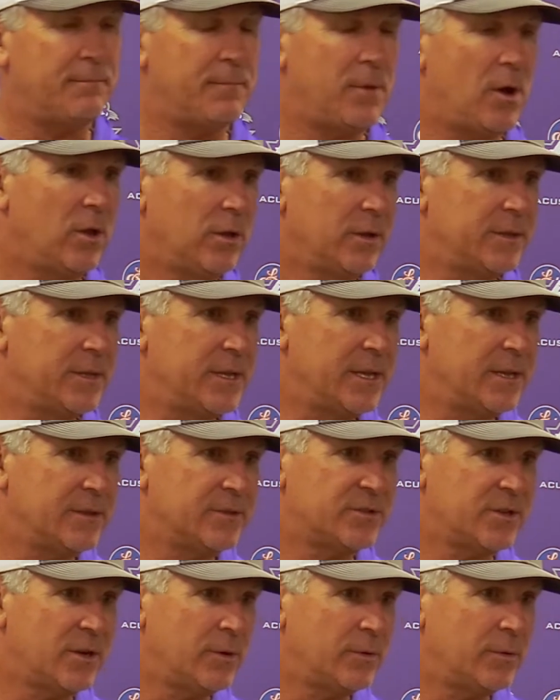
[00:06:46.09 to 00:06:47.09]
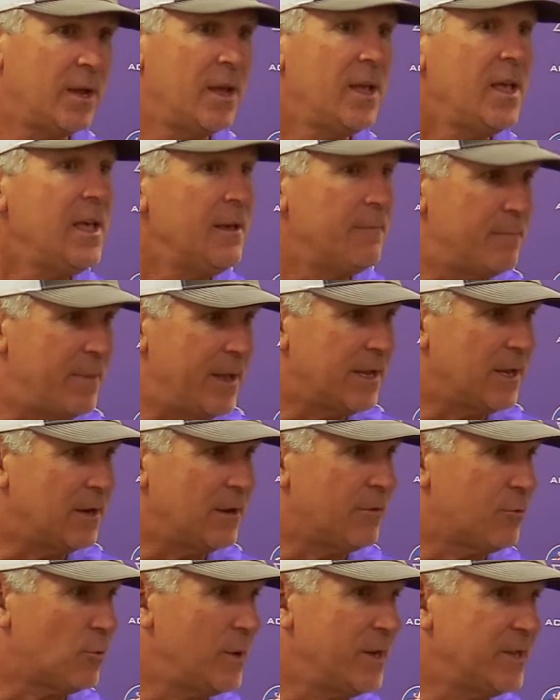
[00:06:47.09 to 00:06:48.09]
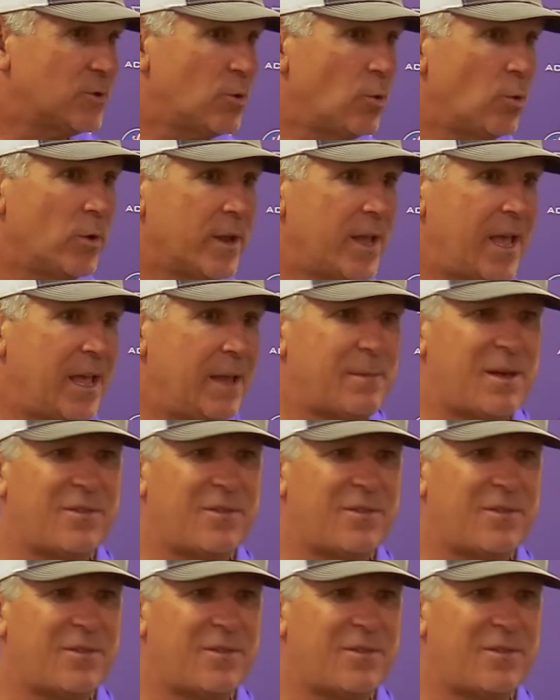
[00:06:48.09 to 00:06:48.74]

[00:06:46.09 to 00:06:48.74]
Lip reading: ball in the end zone, make it a 3-score game.